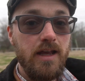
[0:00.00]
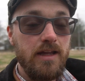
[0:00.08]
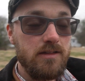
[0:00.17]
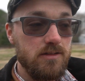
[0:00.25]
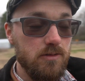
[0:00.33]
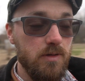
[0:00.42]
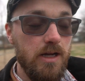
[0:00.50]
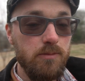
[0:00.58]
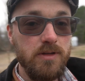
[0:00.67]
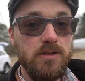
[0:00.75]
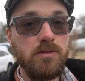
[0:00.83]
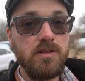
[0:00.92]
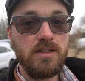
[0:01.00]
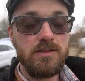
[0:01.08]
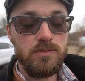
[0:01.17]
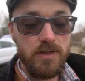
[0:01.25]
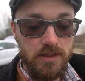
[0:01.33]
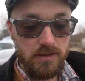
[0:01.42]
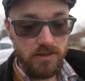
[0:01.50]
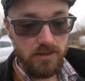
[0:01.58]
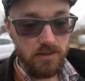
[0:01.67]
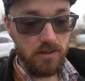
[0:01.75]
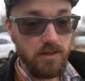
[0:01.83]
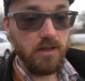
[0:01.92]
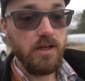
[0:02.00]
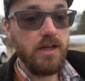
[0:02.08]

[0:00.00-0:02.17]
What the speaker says: And so how we do things around here